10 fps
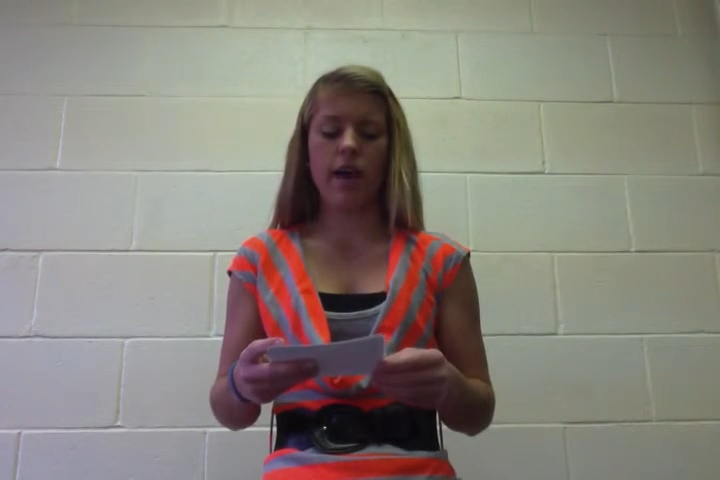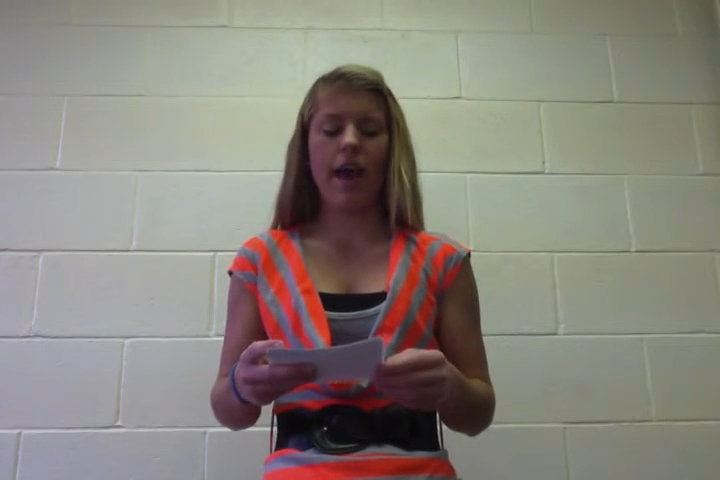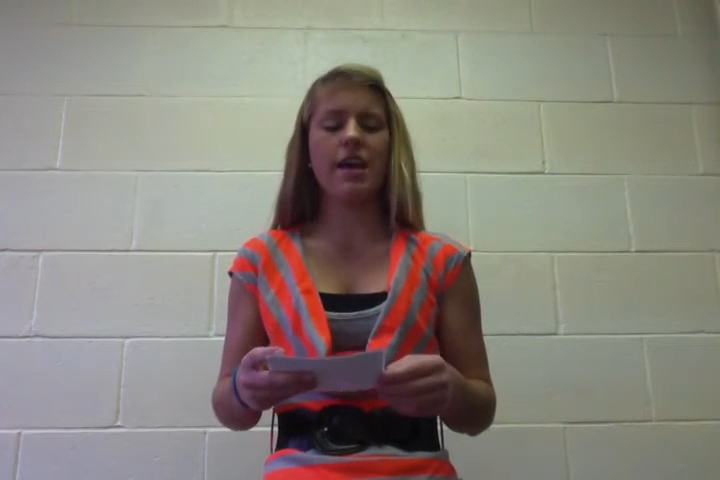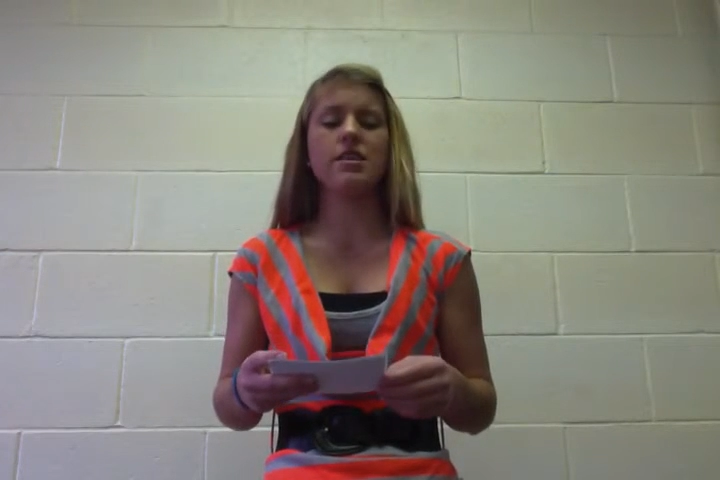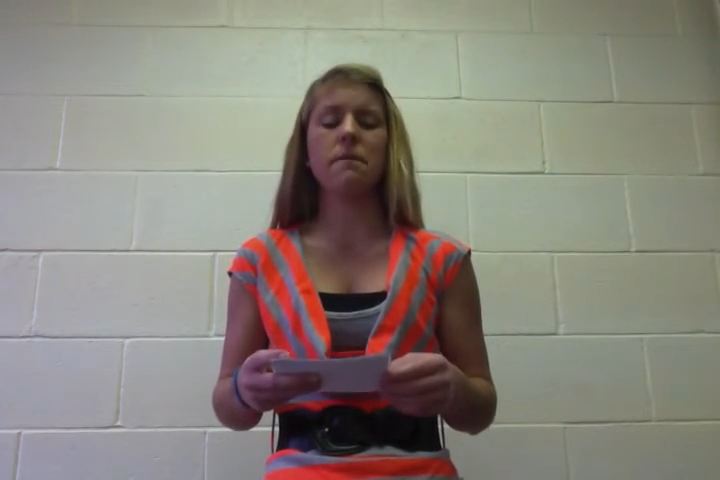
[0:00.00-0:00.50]

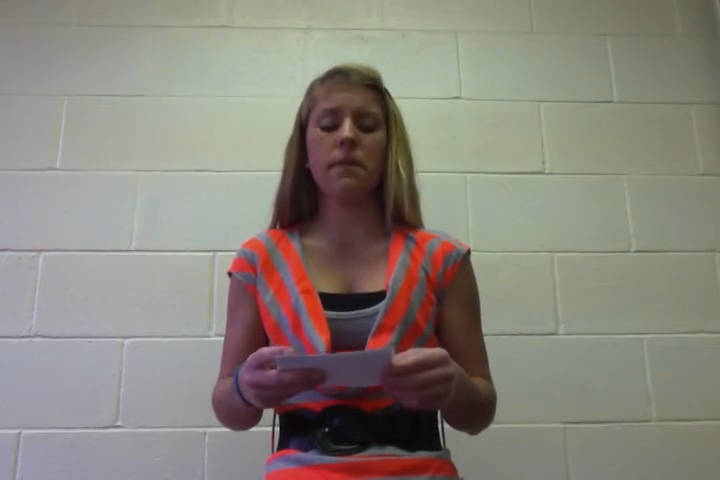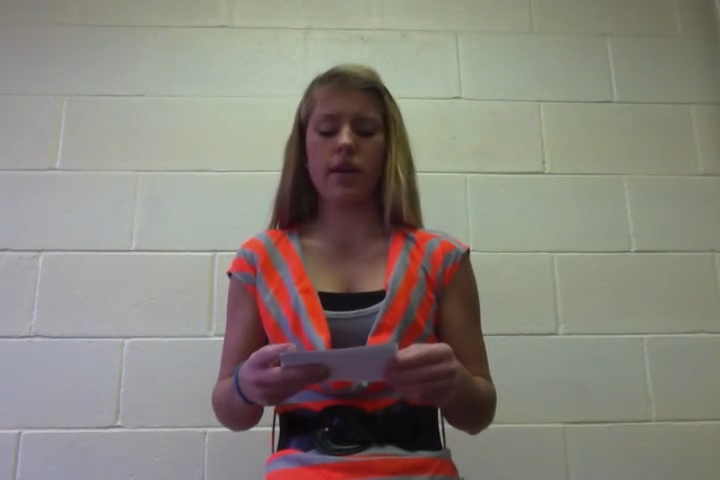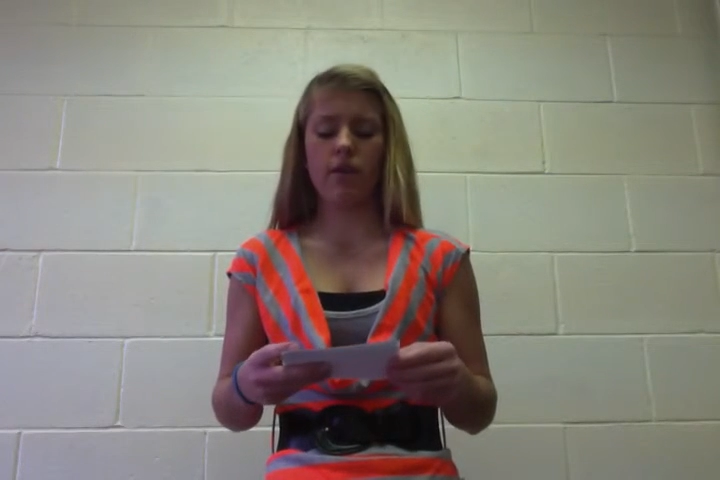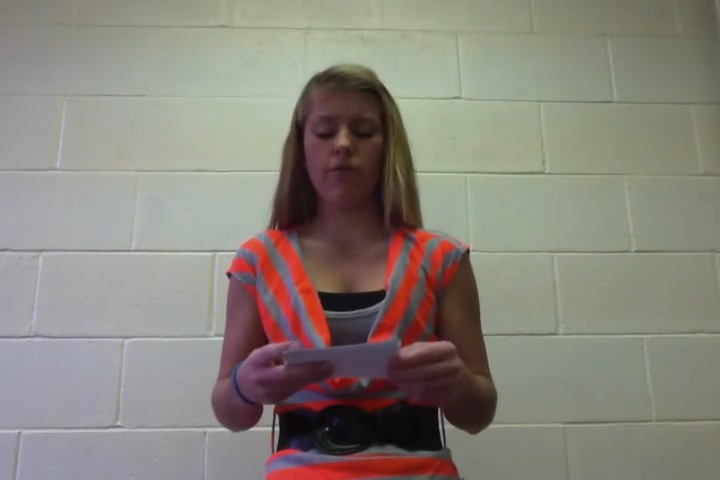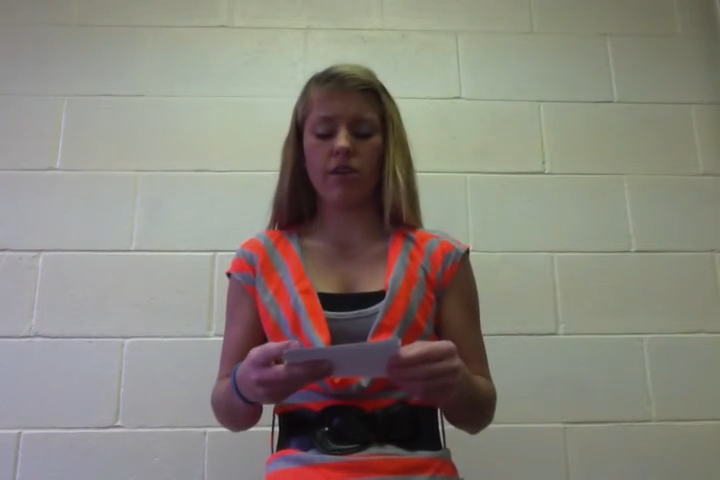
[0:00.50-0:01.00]
and the
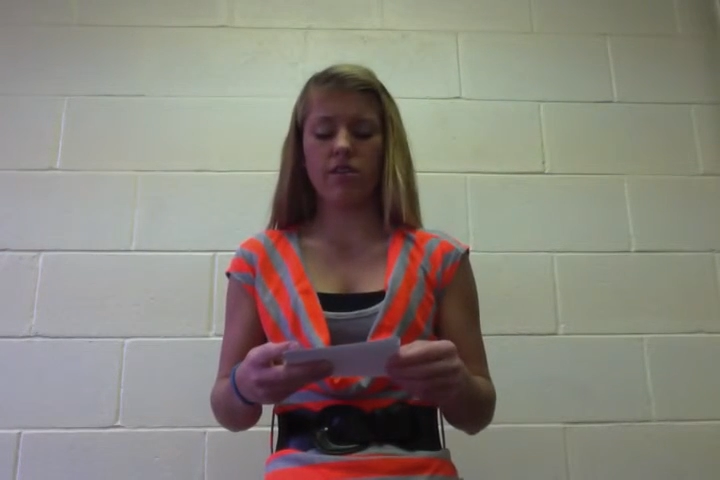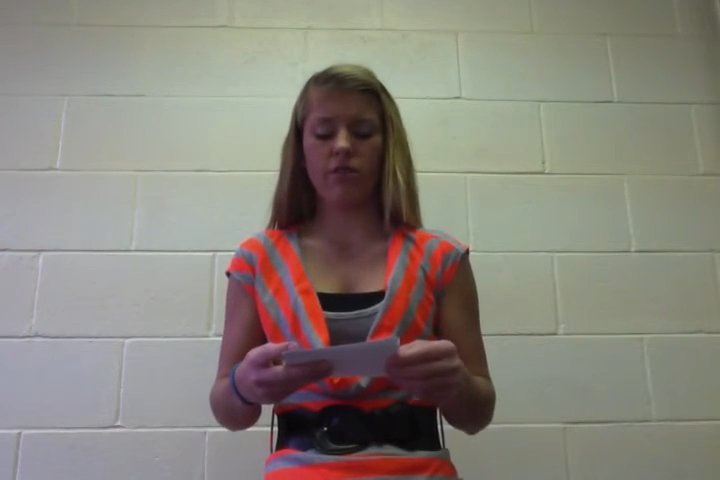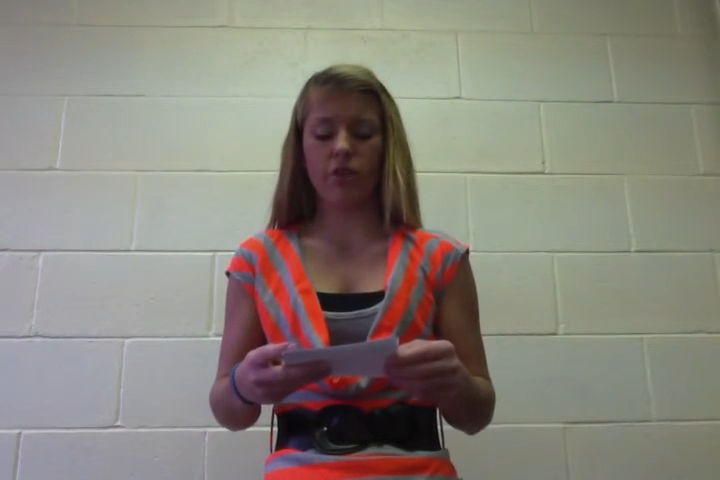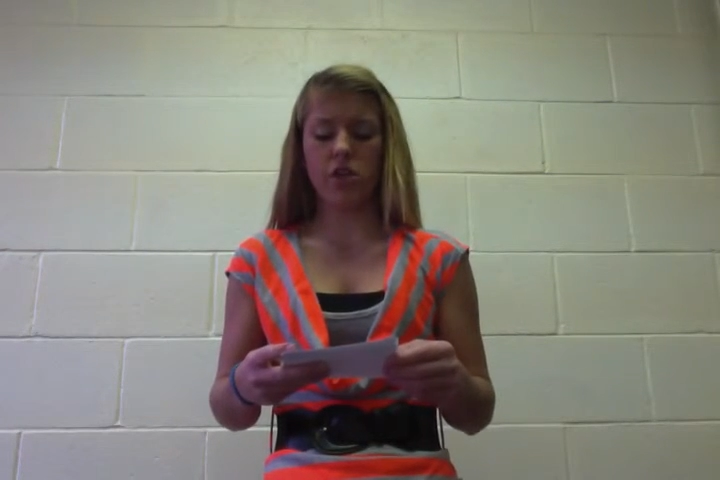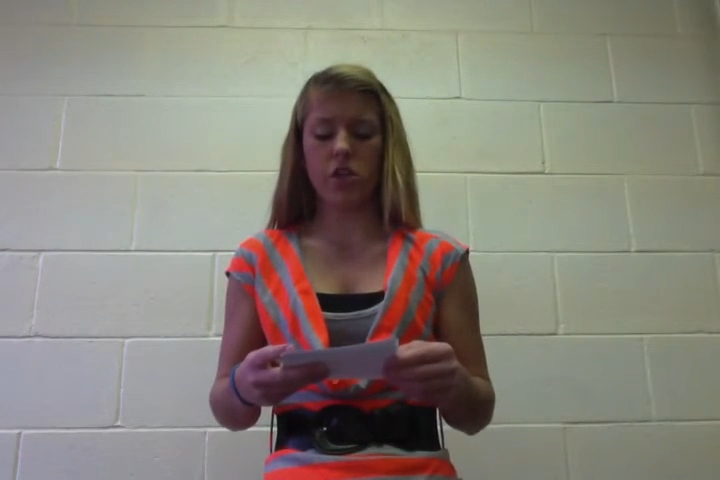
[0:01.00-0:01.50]
benefits of
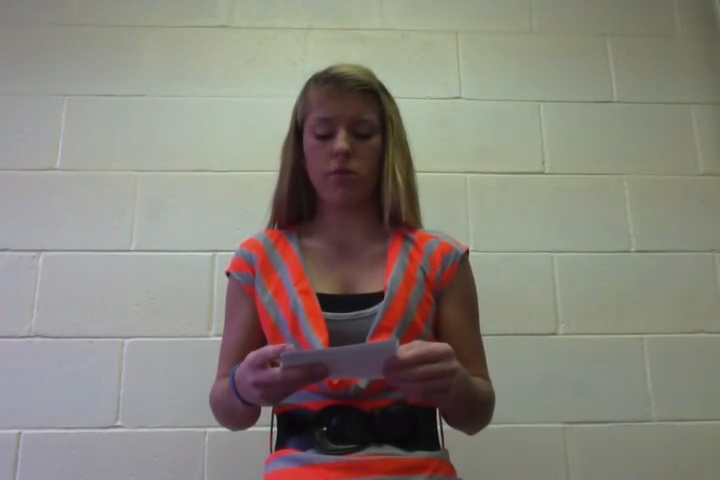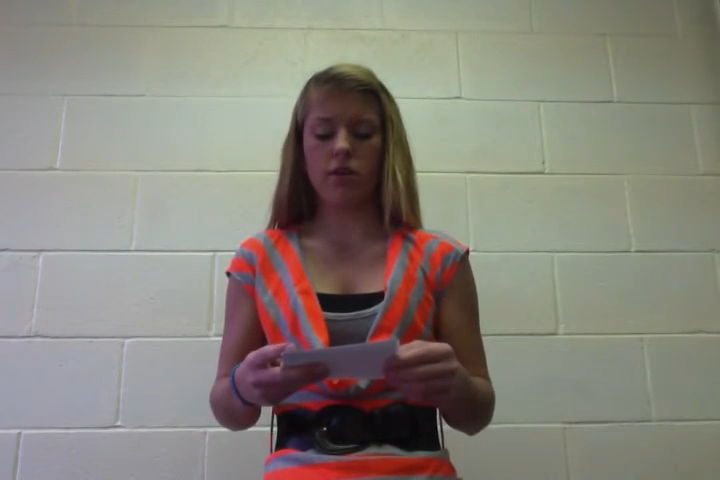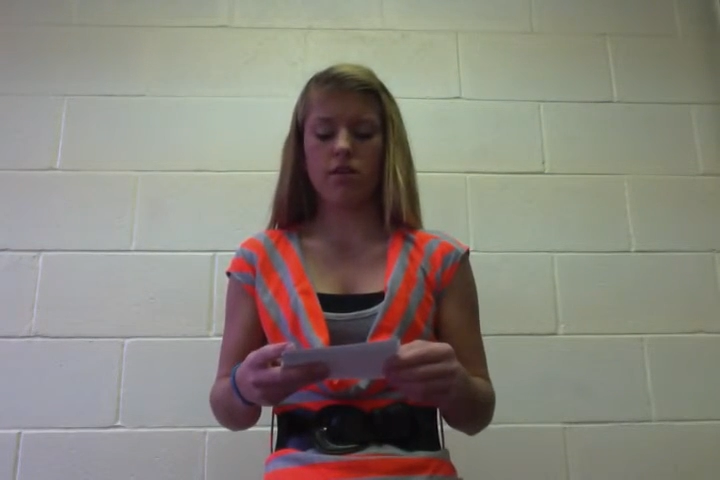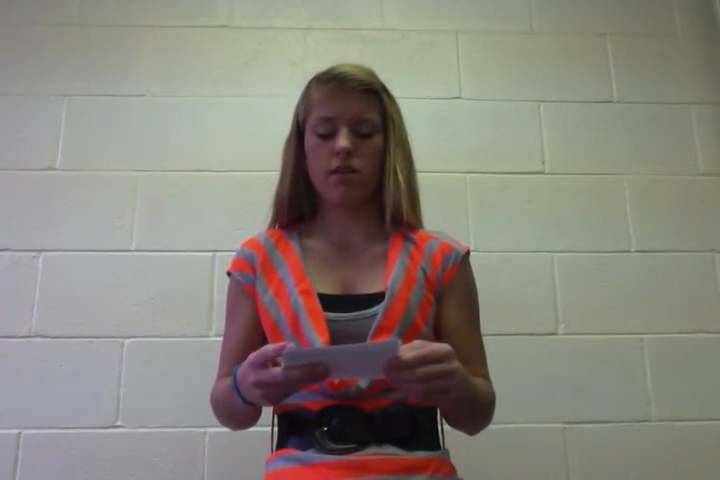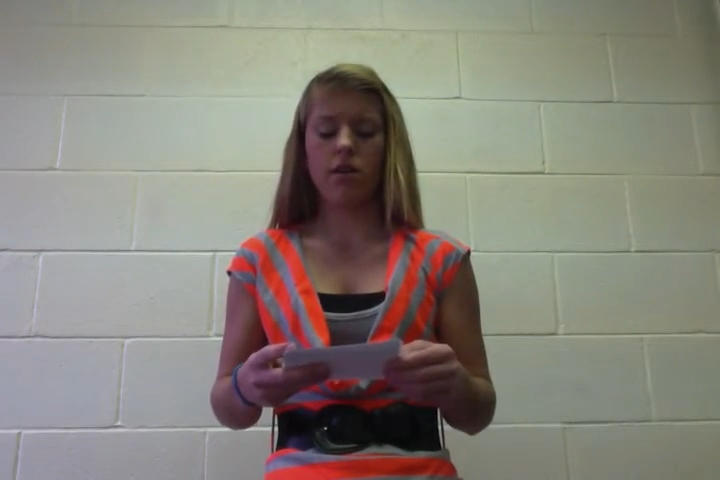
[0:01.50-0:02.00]
wind
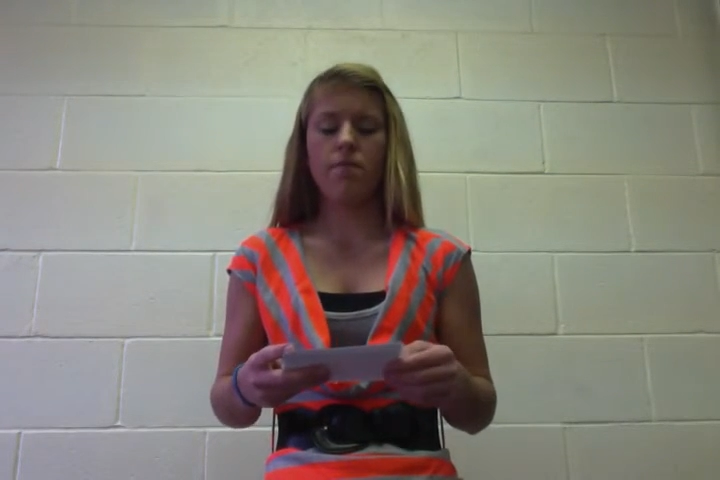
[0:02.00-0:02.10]
turbines.